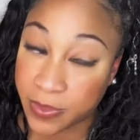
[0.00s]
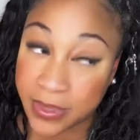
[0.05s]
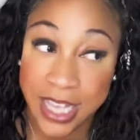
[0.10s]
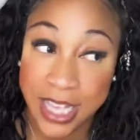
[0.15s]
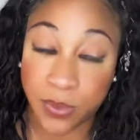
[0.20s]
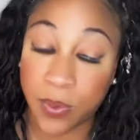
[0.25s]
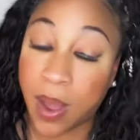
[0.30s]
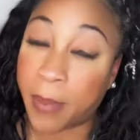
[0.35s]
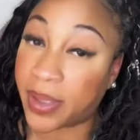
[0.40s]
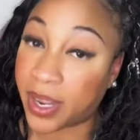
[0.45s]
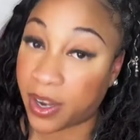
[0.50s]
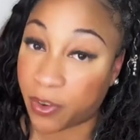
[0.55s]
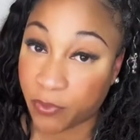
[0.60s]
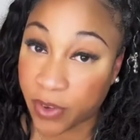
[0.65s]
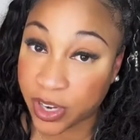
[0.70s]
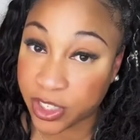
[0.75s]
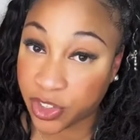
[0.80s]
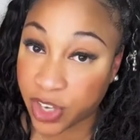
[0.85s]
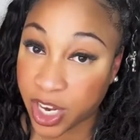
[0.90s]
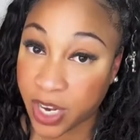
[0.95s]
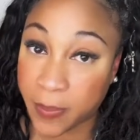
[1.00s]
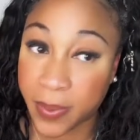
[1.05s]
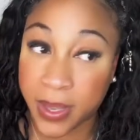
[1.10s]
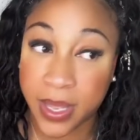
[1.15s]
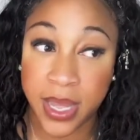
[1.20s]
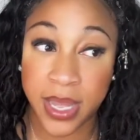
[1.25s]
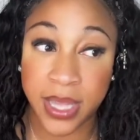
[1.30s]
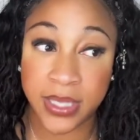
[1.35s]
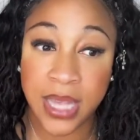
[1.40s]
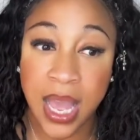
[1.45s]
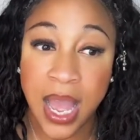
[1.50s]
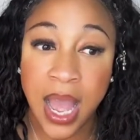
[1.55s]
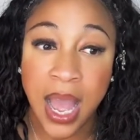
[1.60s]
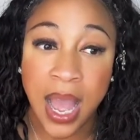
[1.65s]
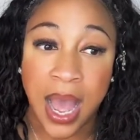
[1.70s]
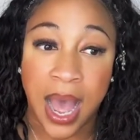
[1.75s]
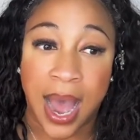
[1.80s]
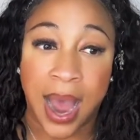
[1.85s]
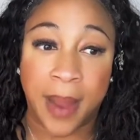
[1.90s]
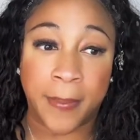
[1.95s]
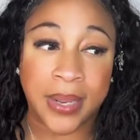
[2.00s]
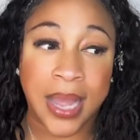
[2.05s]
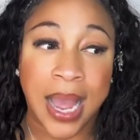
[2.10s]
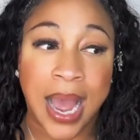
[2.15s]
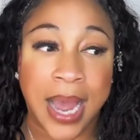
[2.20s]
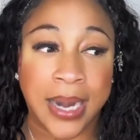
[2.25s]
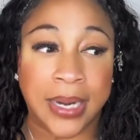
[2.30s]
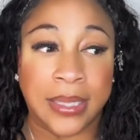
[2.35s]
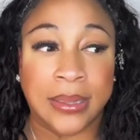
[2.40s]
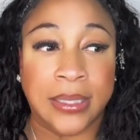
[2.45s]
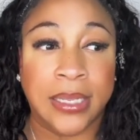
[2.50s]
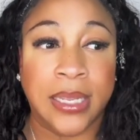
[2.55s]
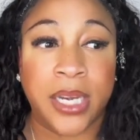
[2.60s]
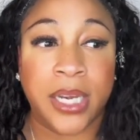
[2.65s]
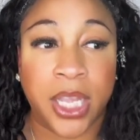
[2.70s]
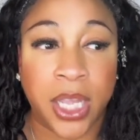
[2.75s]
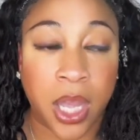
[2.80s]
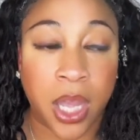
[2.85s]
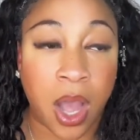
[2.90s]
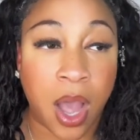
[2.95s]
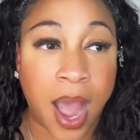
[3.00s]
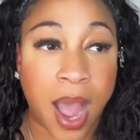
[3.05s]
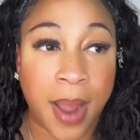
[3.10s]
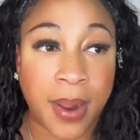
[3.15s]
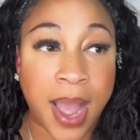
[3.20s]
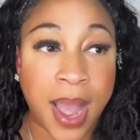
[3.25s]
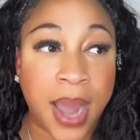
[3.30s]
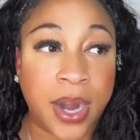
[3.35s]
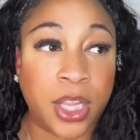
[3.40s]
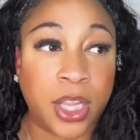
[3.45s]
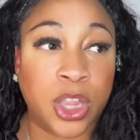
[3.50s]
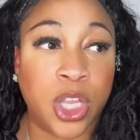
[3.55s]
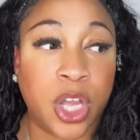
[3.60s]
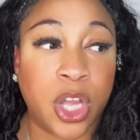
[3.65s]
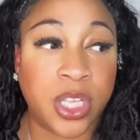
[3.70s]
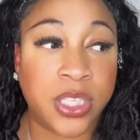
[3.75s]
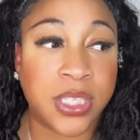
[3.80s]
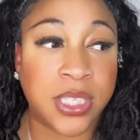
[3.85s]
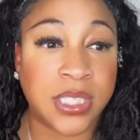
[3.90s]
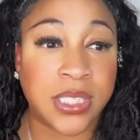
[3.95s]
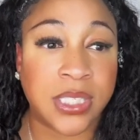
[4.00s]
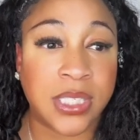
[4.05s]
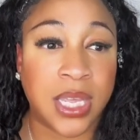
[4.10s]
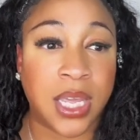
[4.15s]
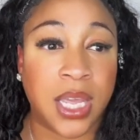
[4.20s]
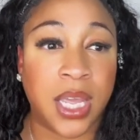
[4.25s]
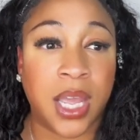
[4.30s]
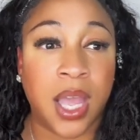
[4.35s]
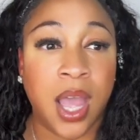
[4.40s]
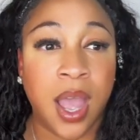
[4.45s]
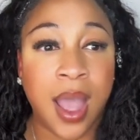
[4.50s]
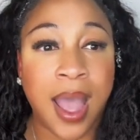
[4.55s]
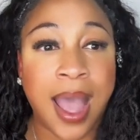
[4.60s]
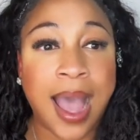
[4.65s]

That's why I'm getting frustrated, because I kind of look to see